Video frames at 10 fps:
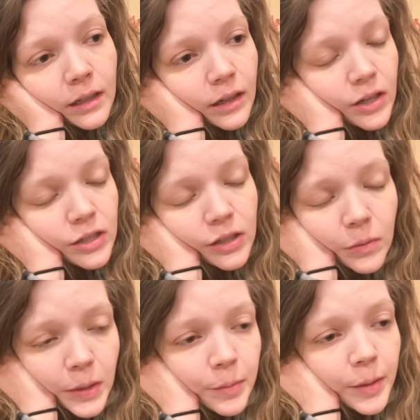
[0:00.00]
There's
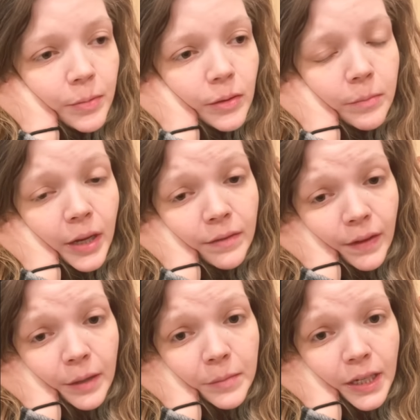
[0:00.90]
so many people in my
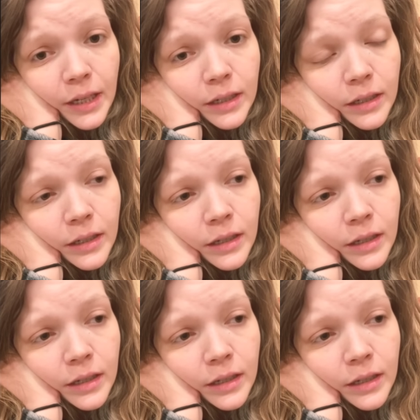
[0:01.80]
family